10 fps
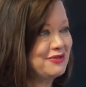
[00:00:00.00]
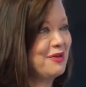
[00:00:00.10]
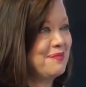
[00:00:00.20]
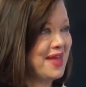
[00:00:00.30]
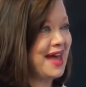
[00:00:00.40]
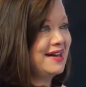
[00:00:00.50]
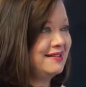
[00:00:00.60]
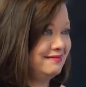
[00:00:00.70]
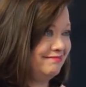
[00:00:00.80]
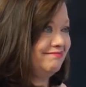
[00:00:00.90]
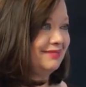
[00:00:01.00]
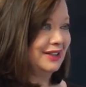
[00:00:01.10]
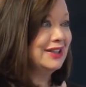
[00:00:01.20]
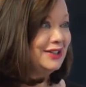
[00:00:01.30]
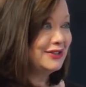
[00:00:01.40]
from that
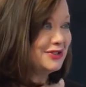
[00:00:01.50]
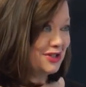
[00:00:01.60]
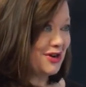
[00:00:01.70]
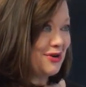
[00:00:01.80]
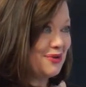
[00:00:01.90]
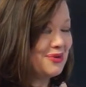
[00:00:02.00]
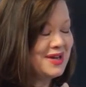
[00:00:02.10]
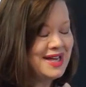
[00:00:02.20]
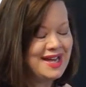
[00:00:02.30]
little Joe.